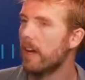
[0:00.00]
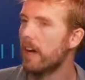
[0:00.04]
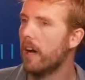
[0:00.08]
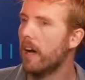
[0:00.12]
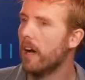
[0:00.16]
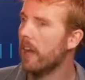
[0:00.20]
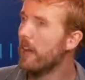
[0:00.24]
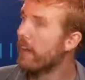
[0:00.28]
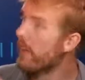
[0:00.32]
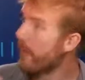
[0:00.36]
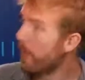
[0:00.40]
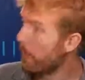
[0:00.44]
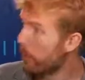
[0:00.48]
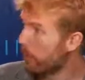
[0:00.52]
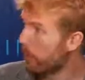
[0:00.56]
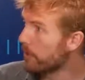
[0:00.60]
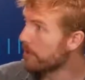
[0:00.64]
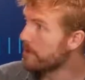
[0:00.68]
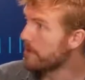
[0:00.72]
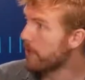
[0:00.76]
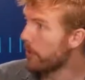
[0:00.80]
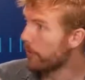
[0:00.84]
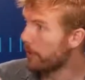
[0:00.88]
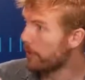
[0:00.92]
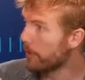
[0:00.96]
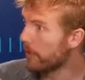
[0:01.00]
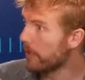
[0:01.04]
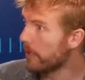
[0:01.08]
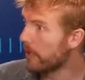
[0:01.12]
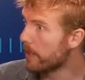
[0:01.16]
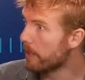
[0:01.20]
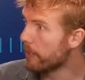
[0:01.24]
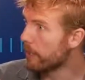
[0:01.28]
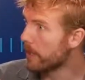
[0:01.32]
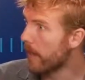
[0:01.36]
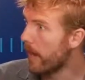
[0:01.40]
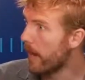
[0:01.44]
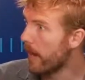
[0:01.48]
And that works differently
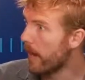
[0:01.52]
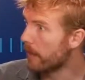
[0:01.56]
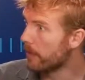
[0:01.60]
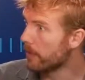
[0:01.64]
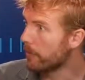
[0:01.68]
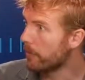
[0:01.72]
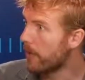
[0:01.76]
in React,